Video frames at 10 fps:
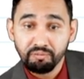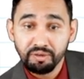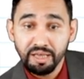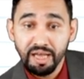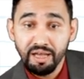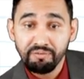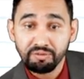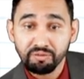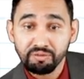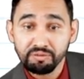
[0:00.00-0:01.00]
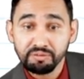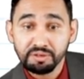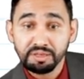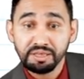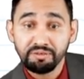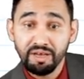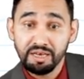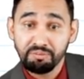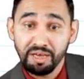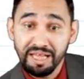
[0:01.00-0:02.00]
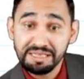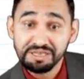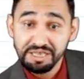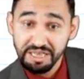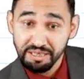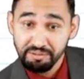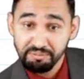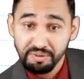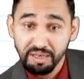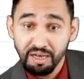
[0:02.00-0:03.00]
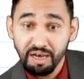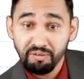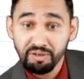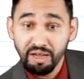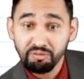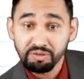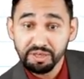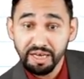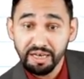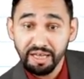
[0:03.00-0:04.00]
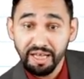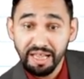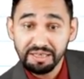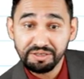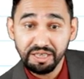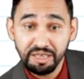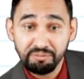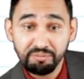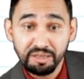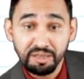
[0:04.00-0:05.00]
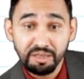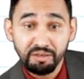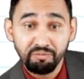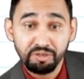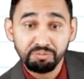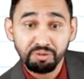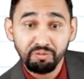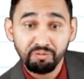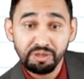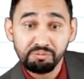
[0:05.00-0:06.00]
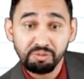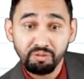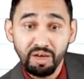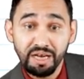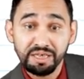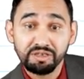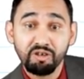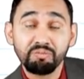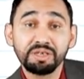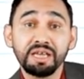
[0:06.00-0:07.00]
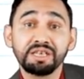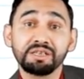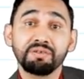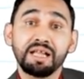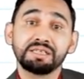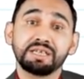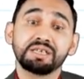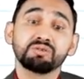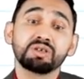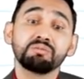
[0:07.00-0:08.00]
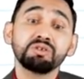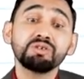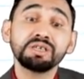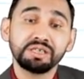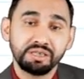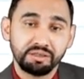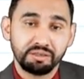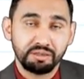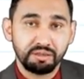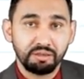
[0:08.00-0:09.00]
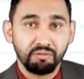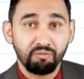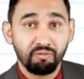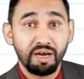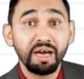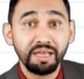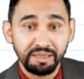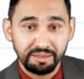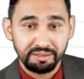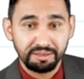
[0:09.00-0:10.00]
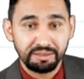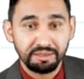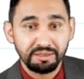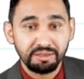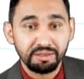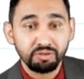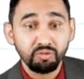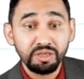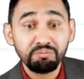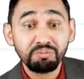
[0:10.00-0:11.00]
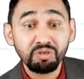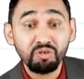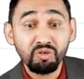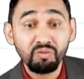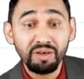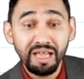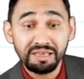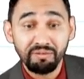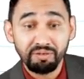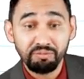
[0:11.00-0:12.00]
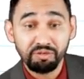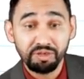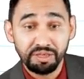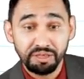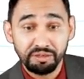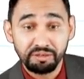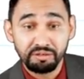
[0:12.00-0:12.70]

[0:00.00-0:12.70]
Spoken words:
We have to develop a health team, or we have to train a health team which will provide comprehensive healthcare to community. Why? Improve health of community,